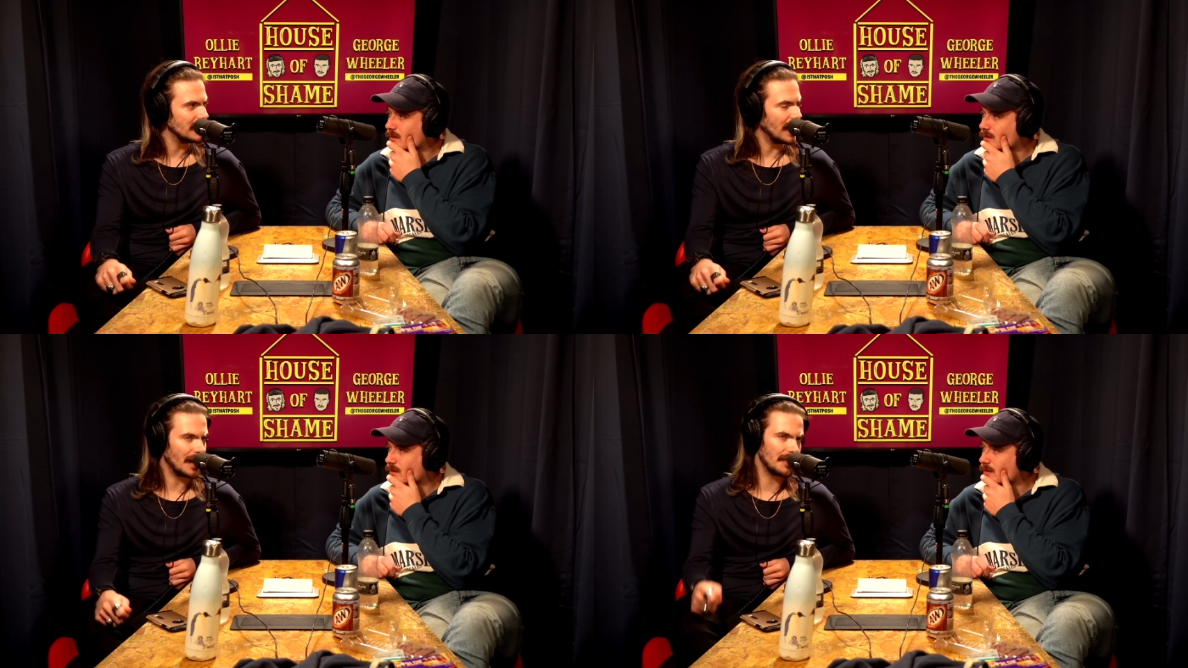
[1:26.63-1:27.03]

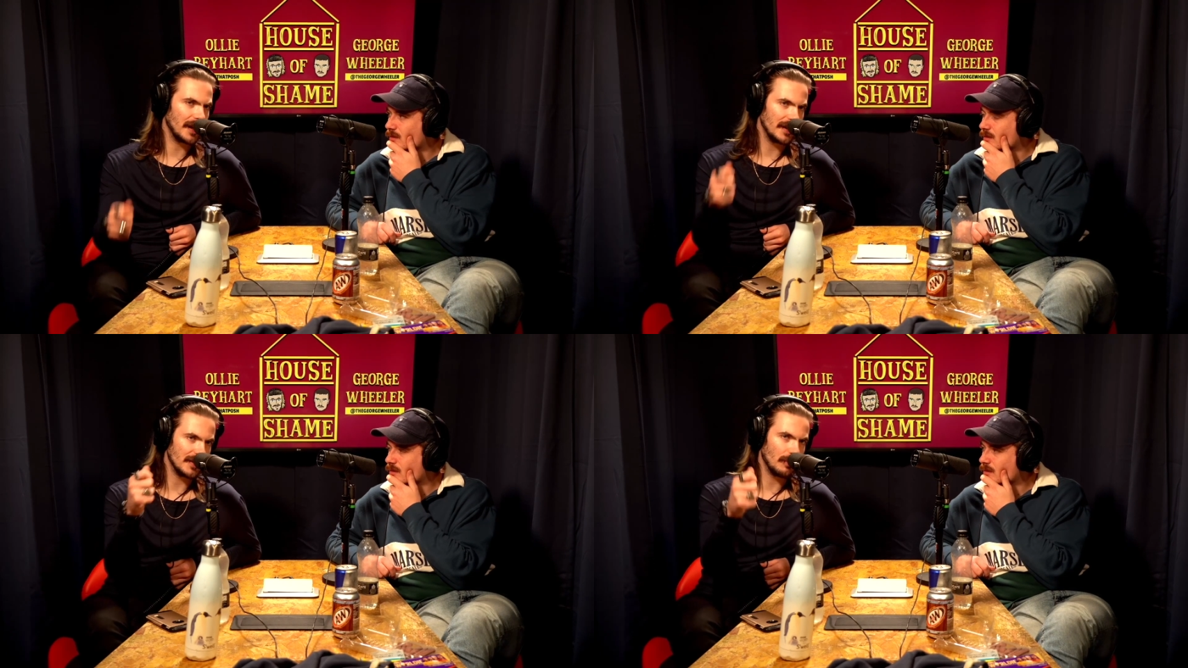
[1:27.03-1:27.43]
Speaker 1: and I
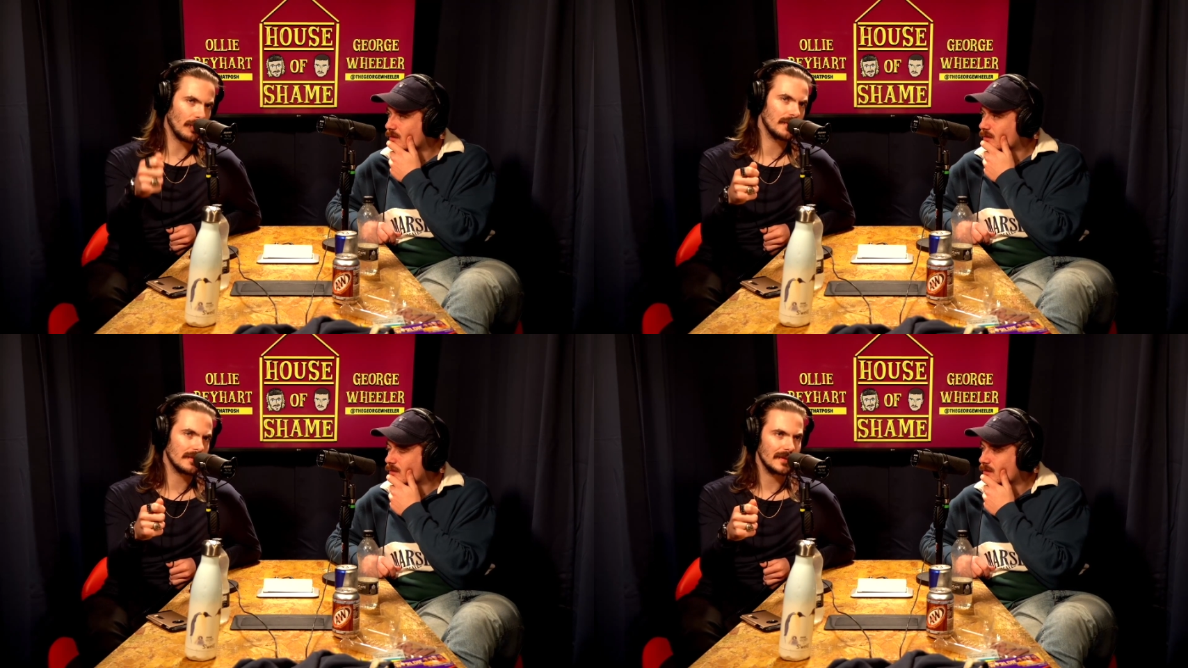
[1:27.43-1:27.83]
think it's
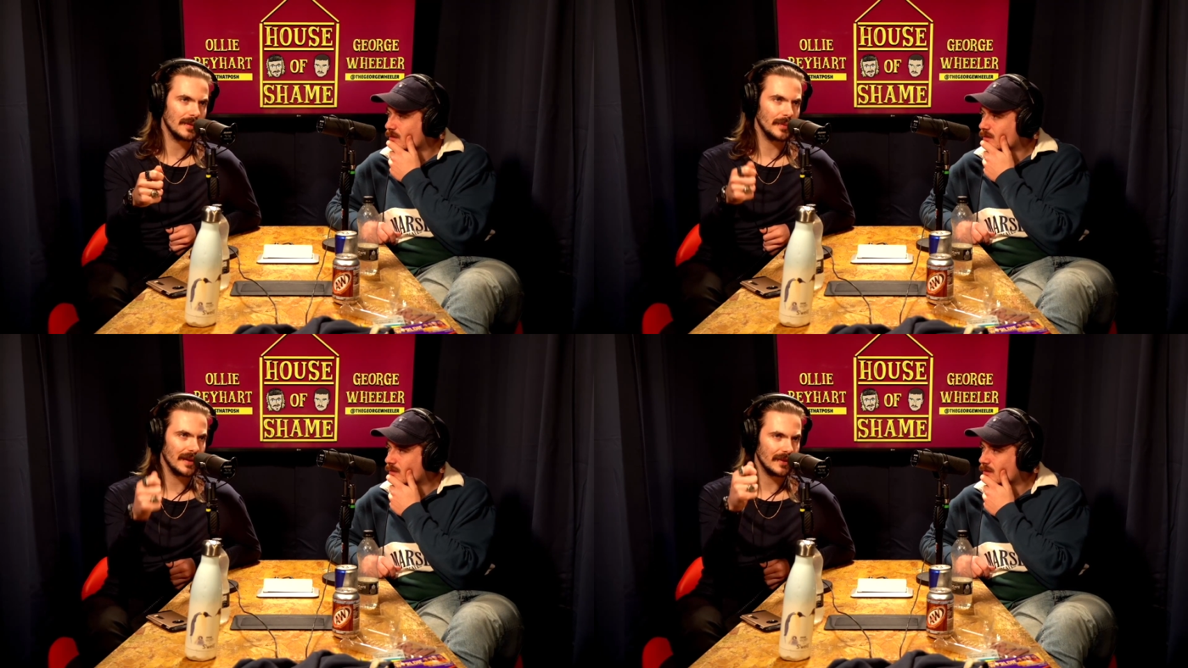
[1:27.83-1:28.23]
important
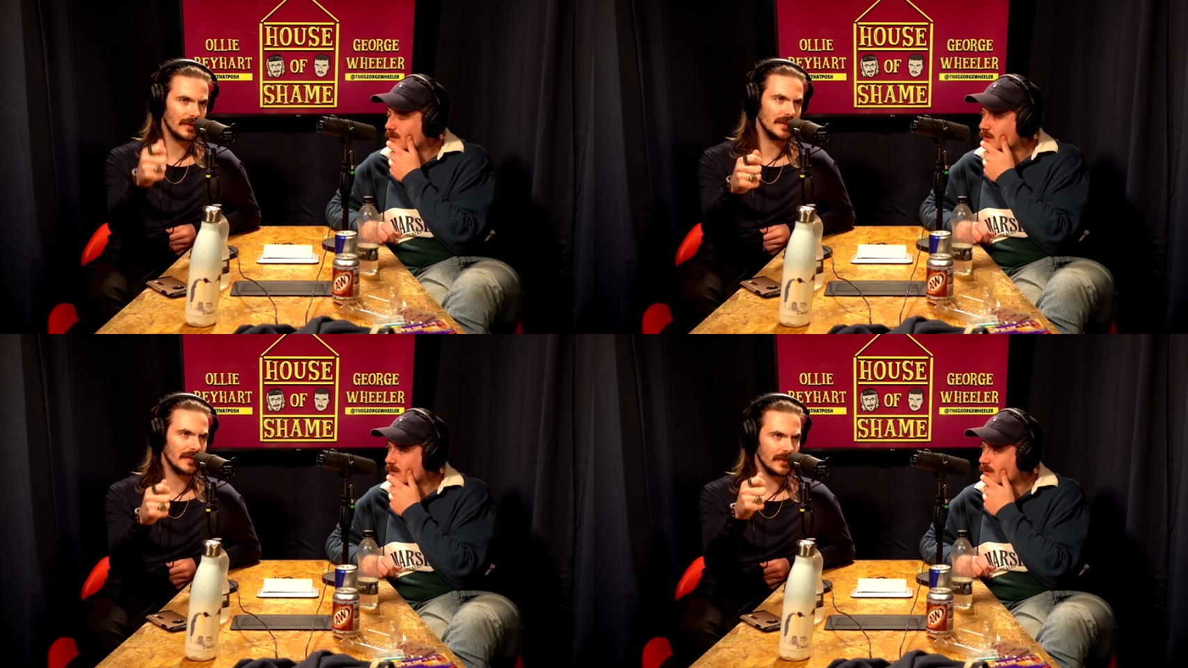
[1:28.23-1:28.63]
and we have a
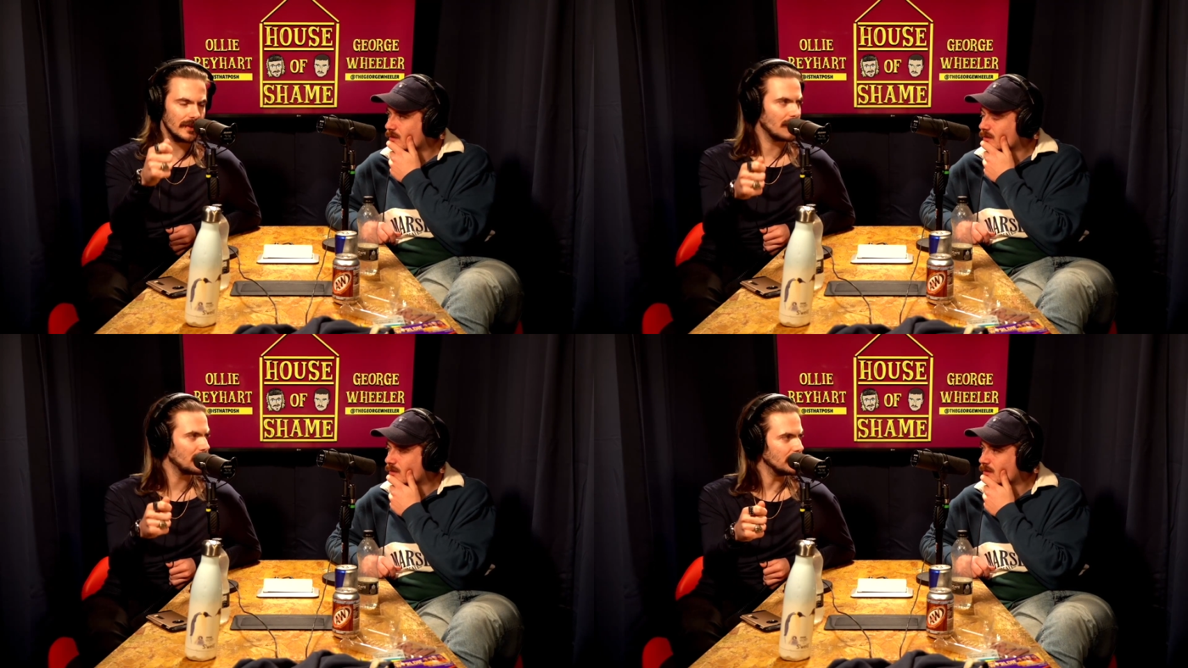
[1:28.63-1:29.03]
duty to the
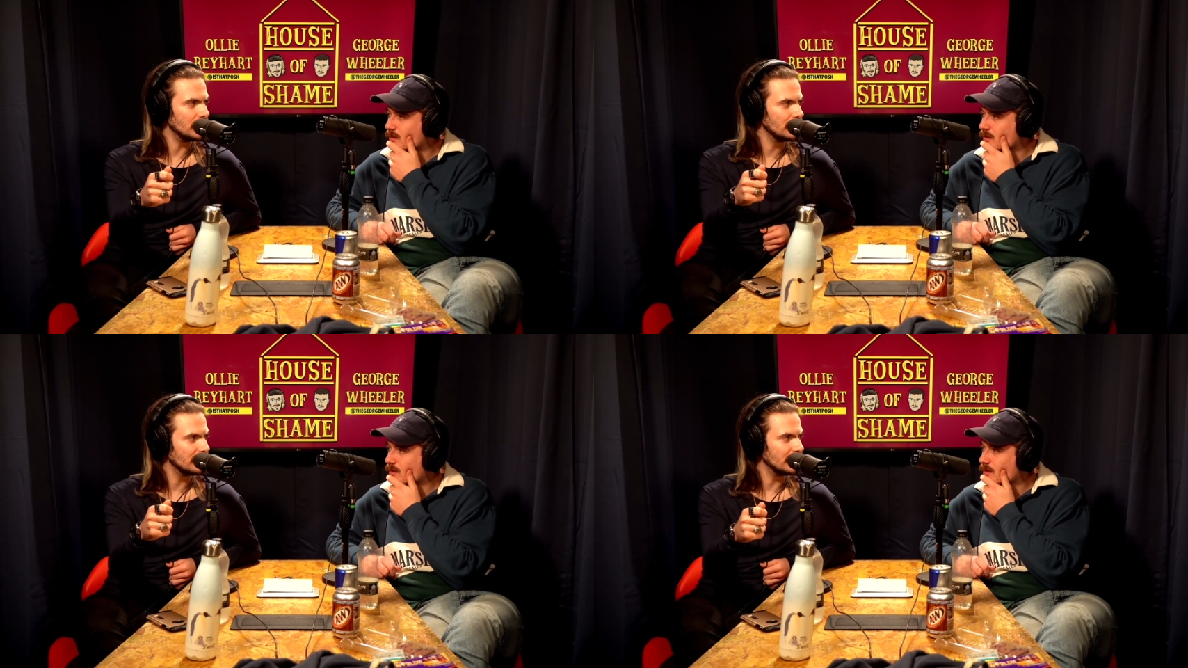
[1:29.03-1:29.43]
young
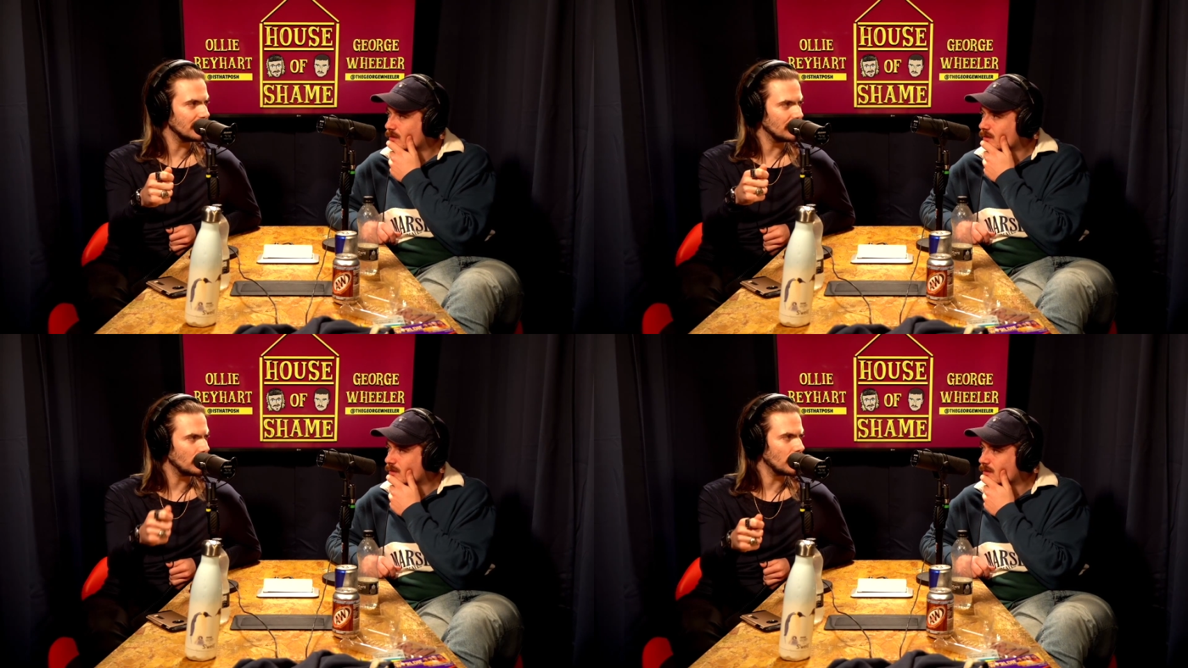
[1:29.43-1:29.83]
people
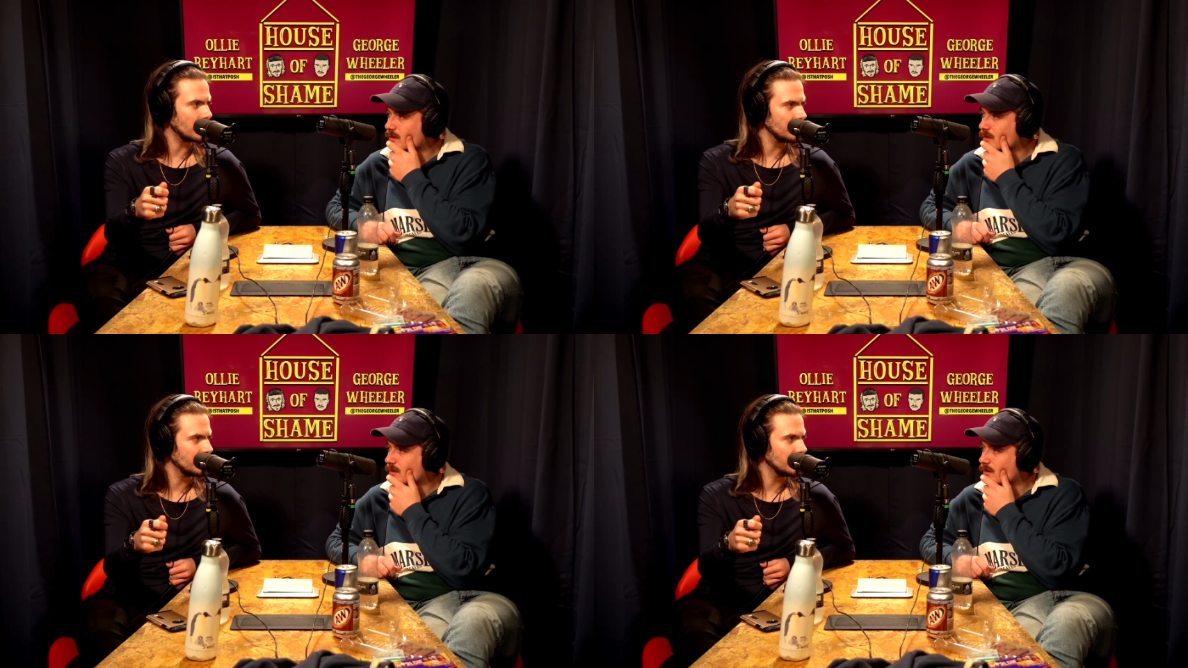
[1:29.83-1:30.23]
of the
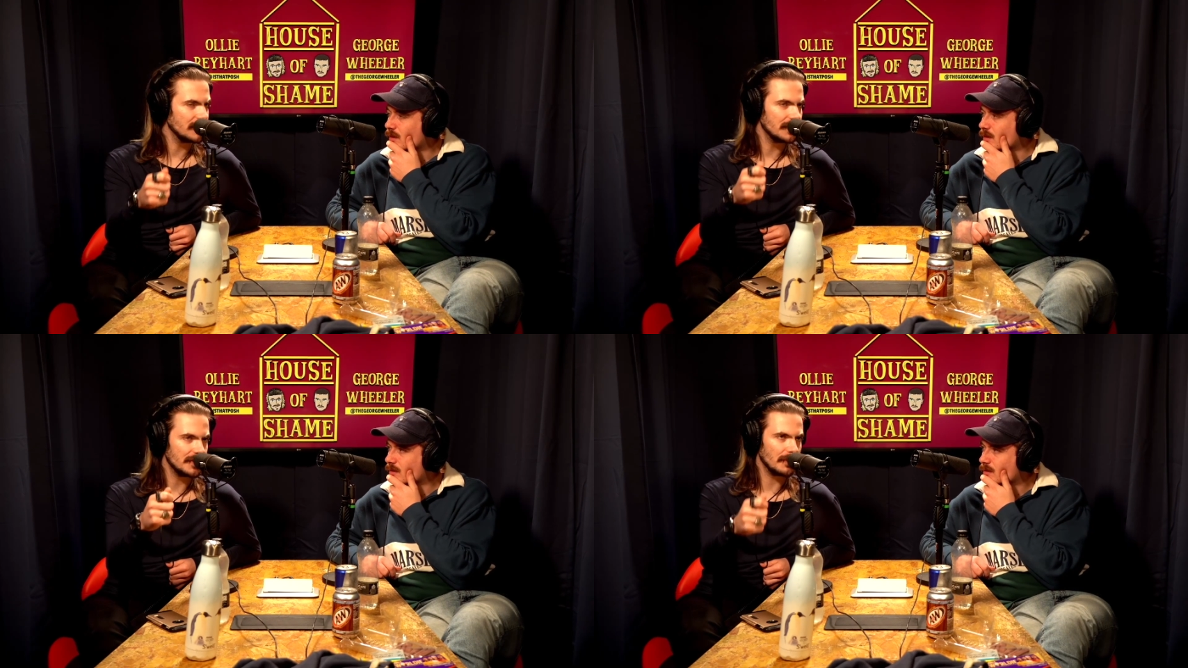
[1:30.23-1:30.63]
world yeah.